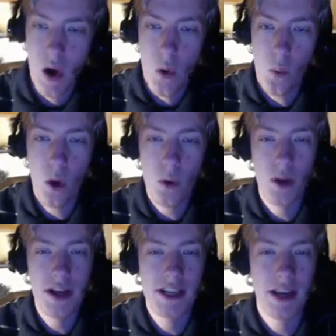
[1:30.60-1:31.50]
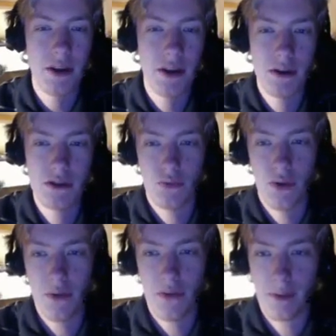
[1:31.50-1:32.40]
What ways can you use
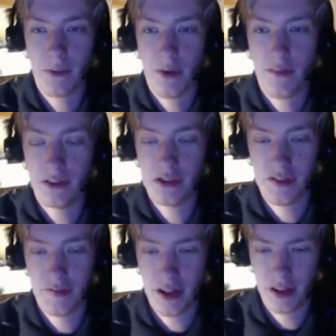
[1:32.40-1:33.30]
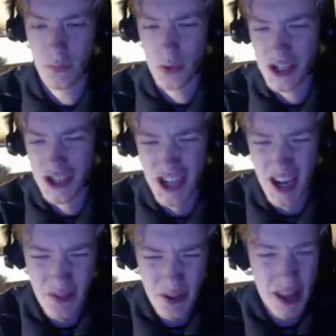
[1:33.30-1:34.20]
Raidraptor Revolution Falcon? Well,
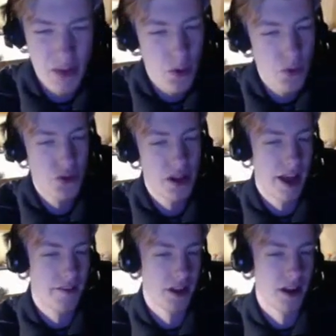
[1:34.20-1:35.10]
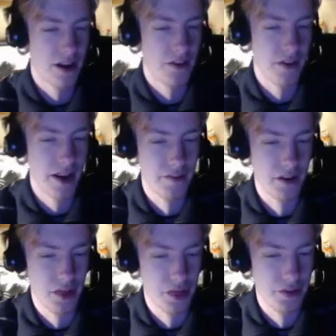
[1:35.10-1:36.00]
generally you won't really have a lot of
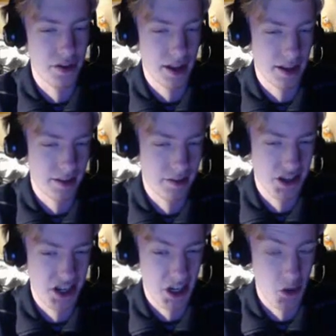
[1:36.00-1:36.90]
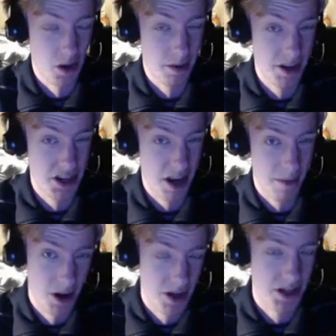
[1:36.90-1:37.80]
level 6 winged beast type
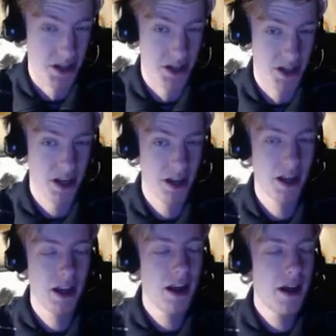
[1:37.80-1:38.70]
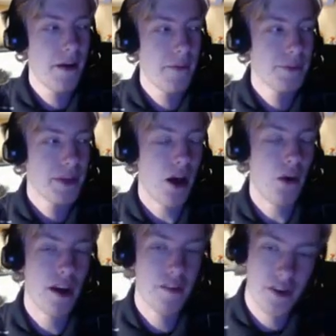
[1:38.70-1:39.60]
monsters.
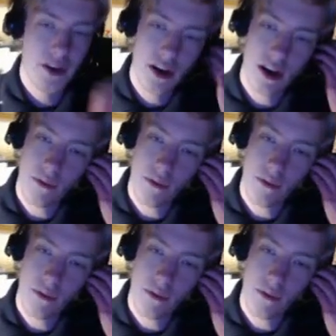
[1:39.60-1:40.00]
However,